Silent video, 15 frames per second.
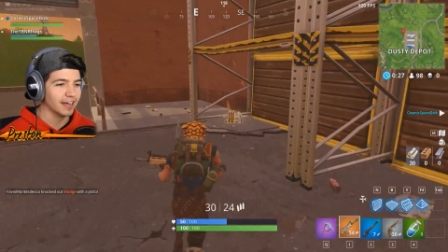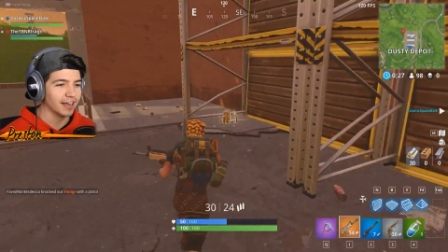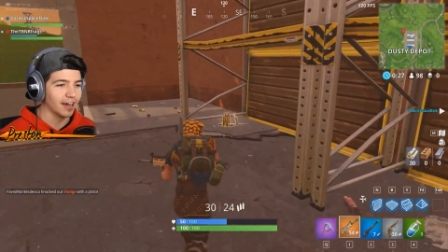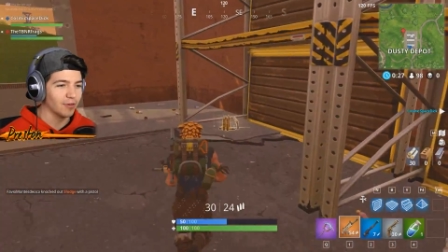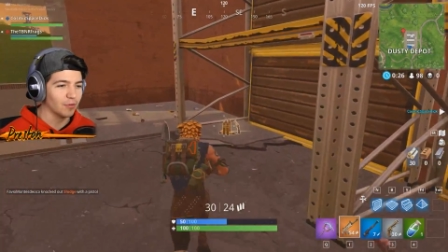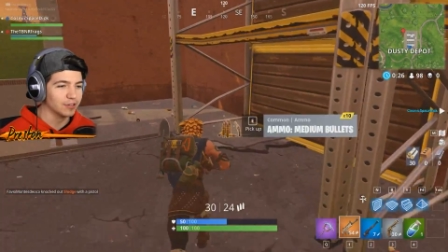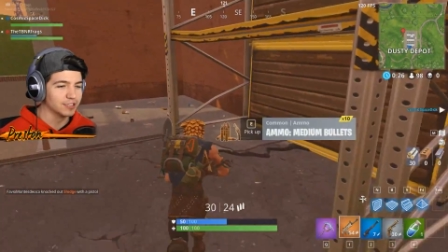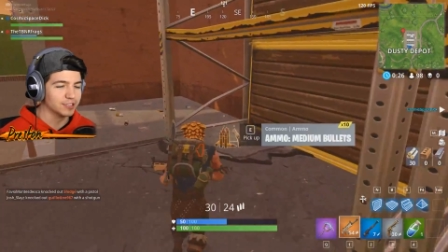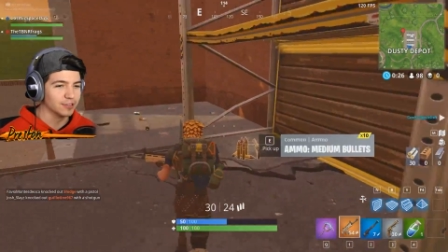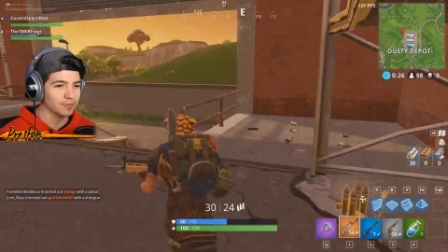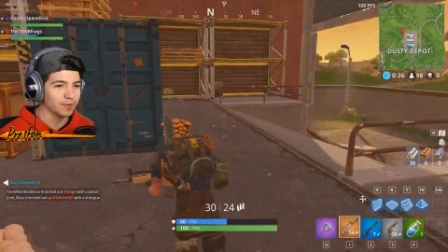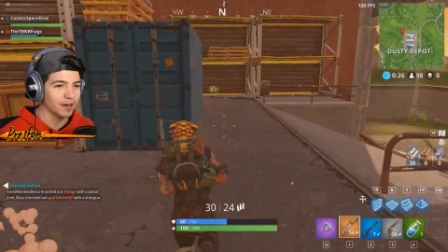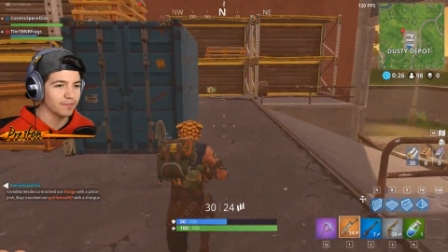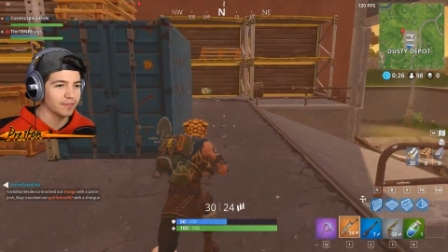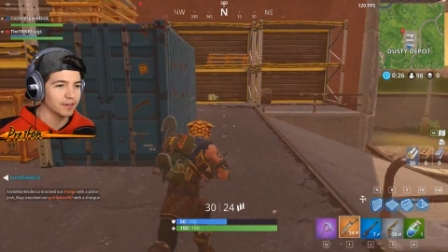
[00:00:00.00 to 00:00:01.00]
I got one
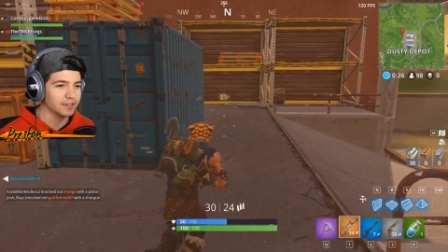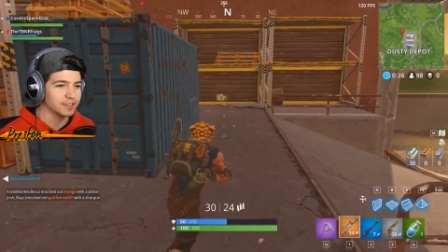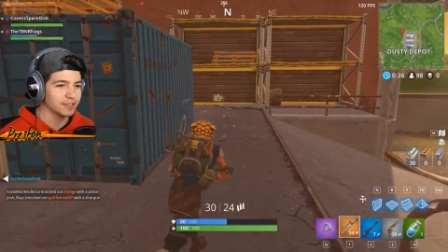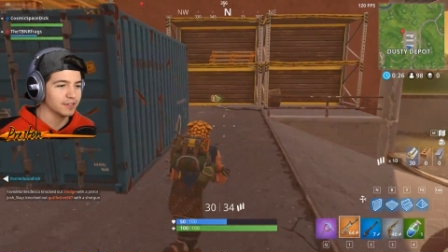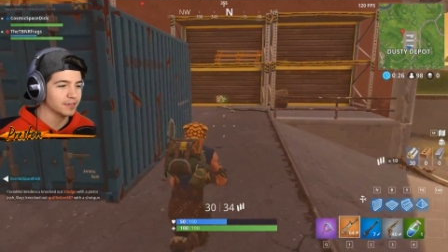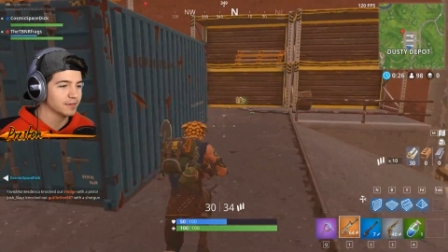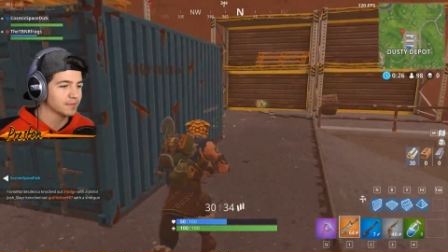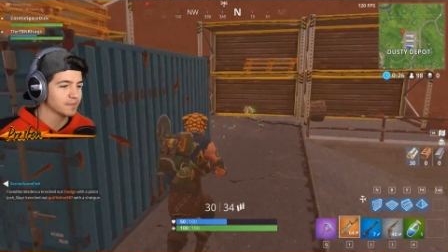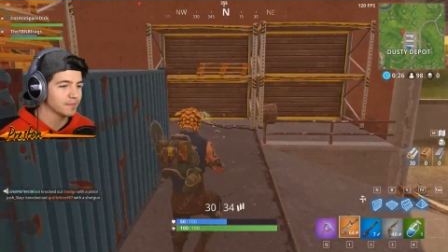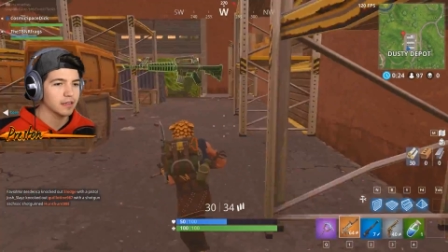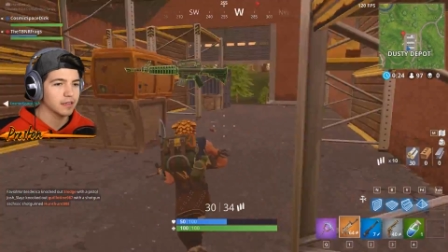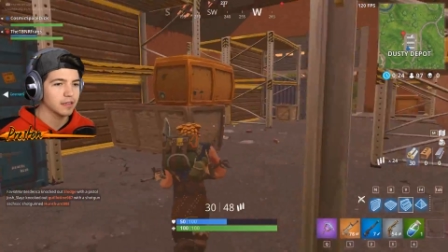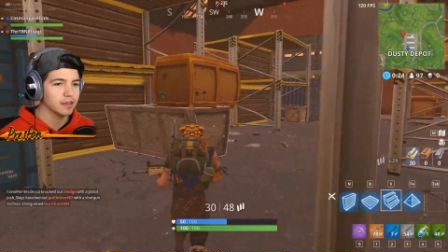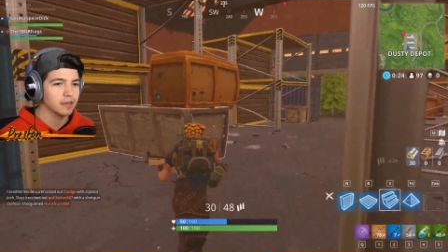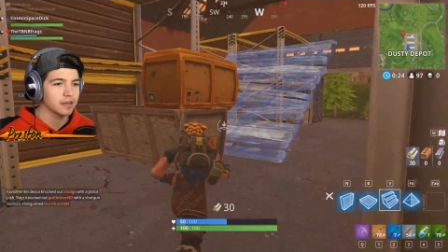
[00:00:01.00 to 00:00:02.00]
shield pot for you, too.
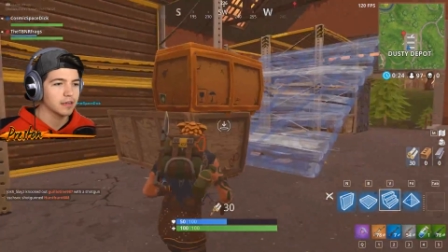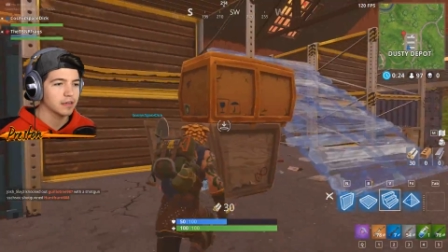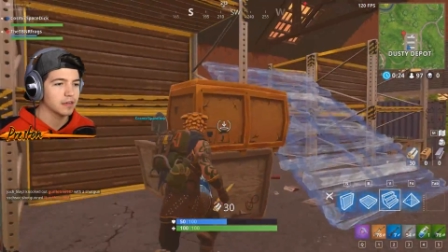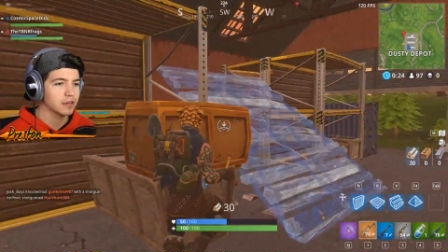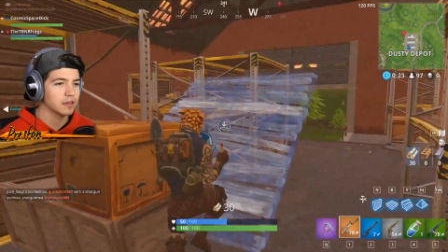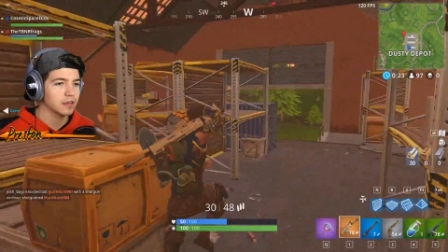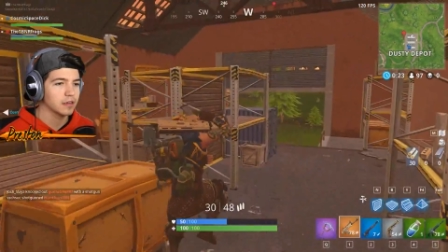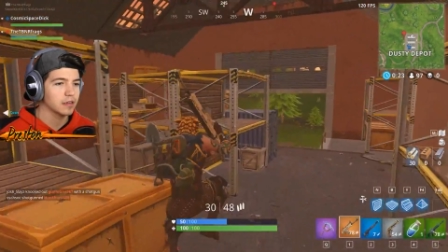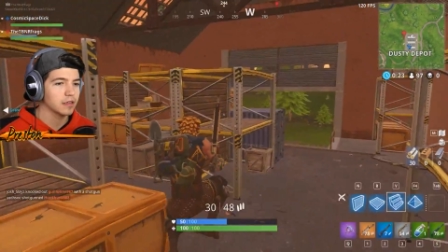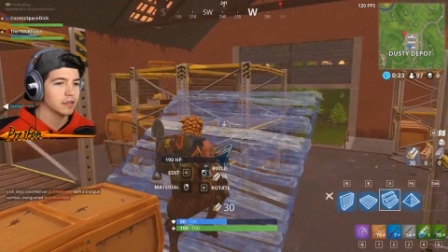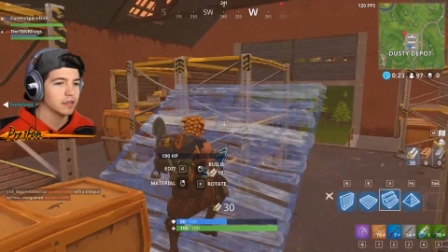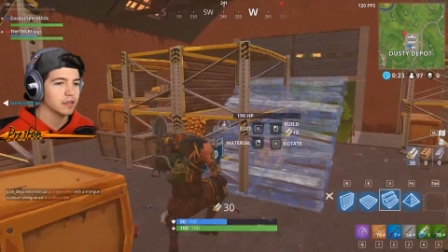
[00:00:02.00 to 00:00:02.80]
What type of shield pot?